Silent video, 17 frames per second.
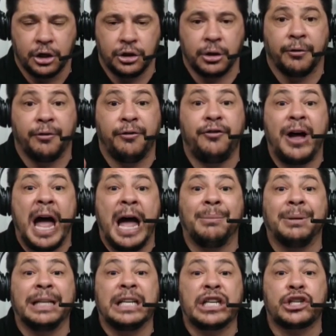Your
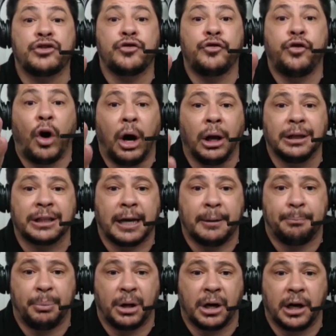family's falling
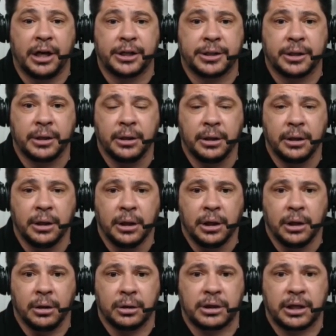apart,
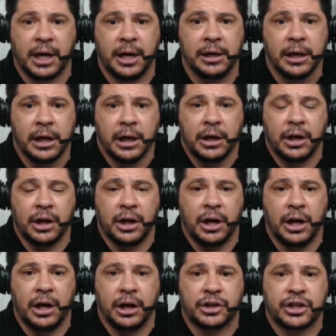
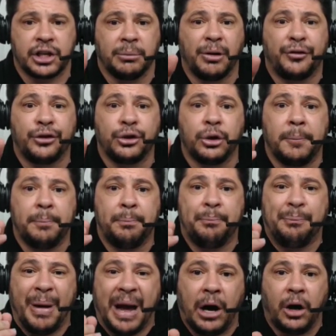okay? Some of you
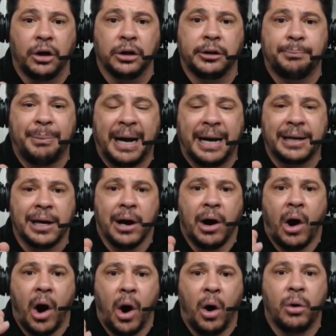are bound by
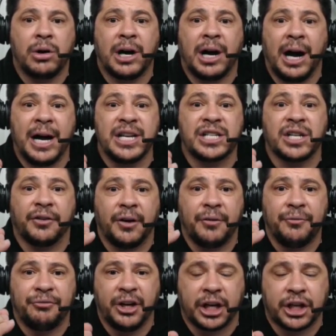all kinds of
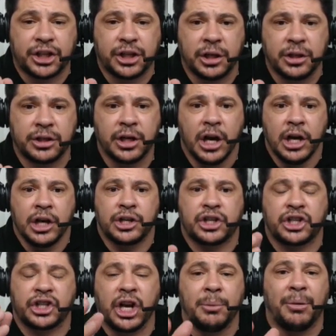addictions.
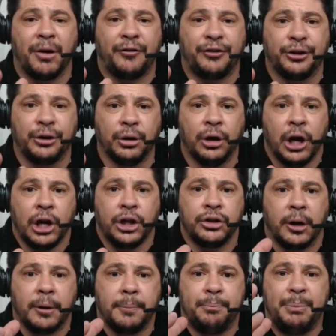Some of you,
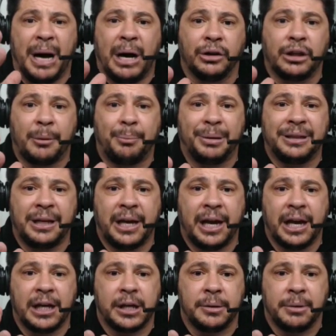you're bound up by the
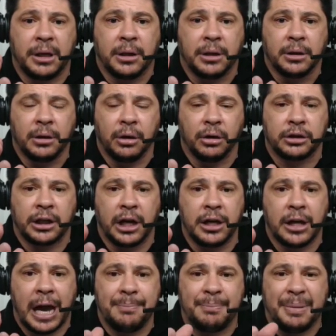enemy,
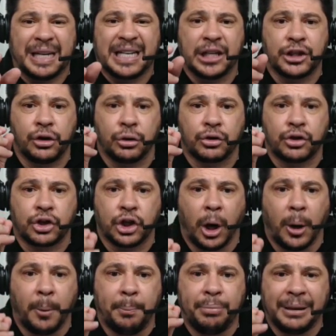okay? And because you're
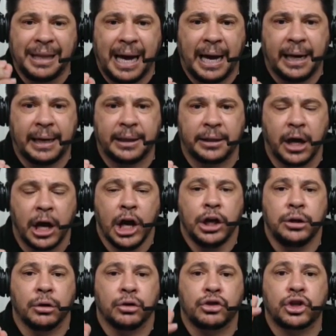so blind,
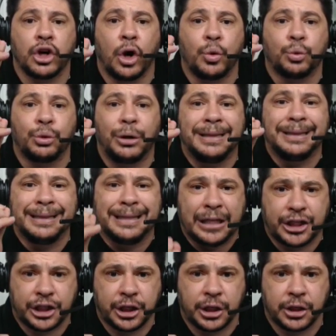you're so
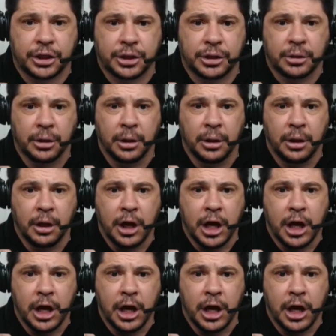religious,